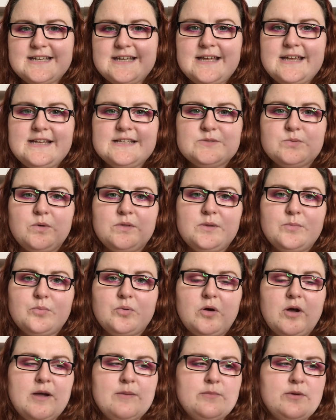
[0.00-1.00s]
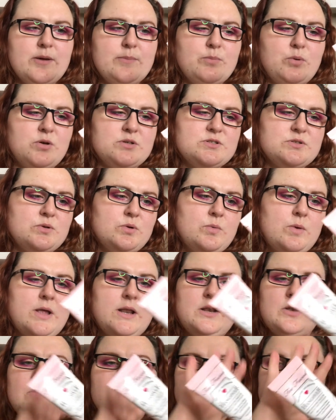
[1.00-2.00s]
here is what the primer bottle
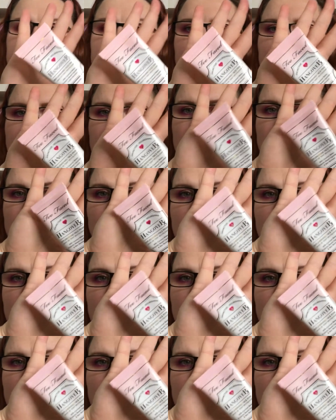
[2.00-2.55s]
looks like,